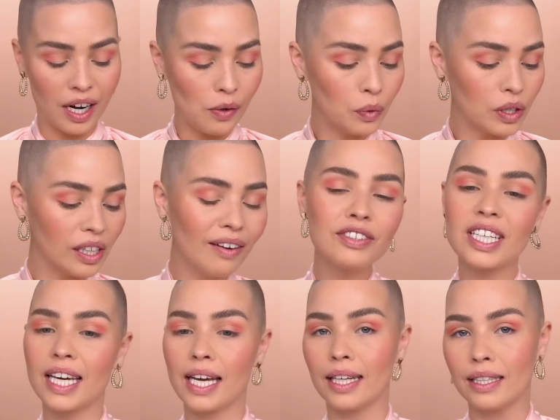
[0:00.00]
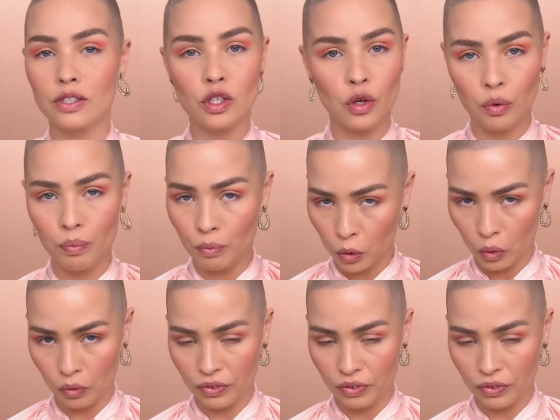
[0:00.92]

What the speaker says: I would love to get into more